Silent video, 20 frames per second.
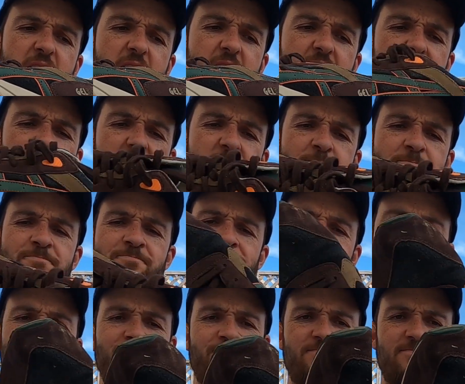If
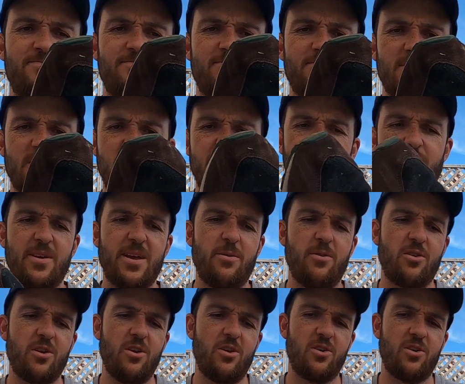I'm getting